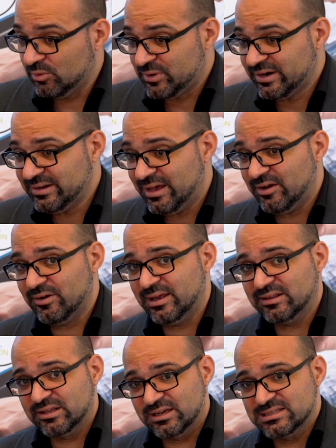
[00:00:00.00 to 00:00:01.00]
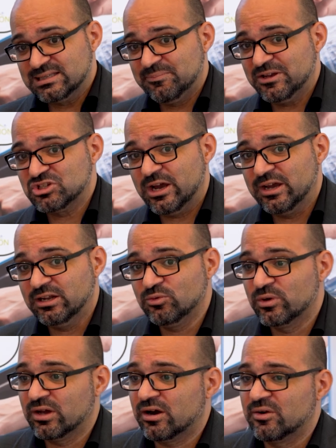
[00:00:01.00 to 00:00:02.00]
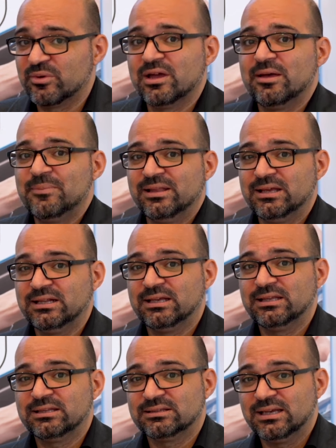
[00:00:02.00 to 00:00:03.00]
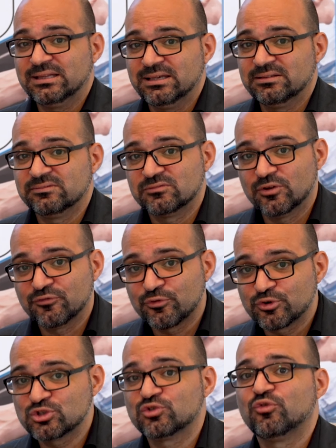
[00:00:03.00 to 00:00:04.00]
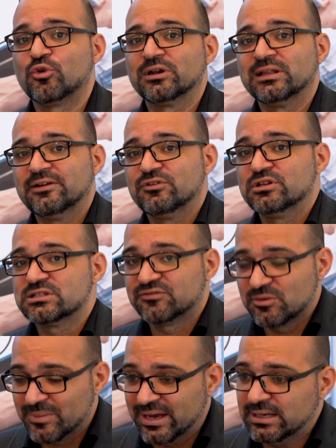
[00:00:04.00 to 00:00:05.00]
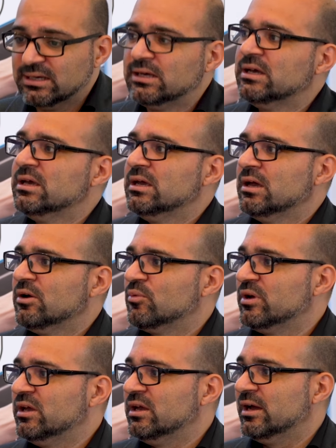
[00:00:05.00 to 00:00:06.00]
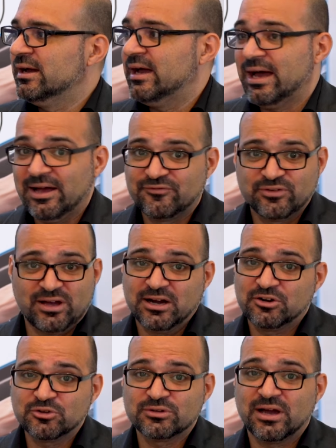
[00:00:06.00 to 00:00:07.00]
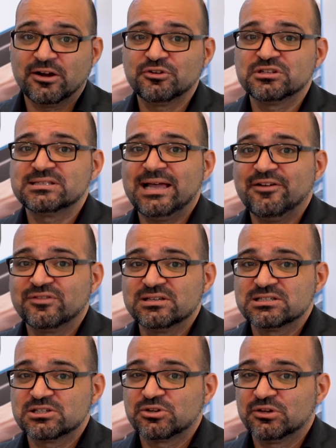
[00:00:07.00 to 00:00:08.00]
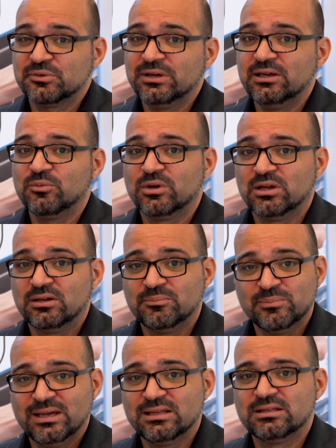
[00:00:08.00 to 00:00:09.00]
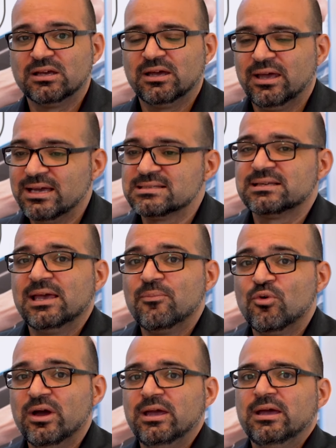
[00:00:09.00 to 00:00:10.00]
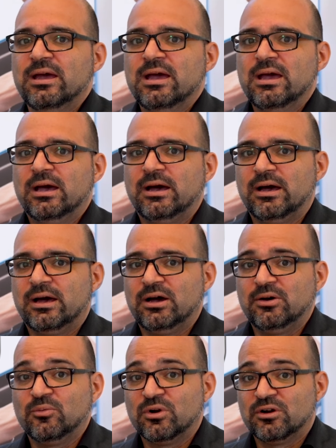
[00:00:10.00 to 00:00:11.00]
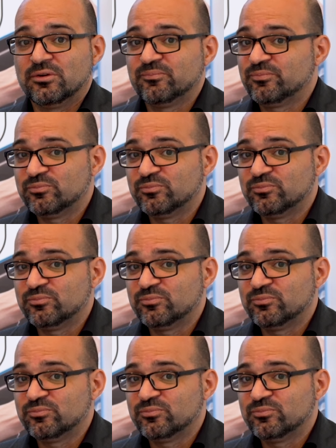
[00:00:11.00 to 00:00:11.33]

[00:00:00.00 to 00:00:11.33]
right now at the Sleeping Giant, we are rehabilitating the first 4 levels of the mine. We have hired the staff necessary. We made the escape way where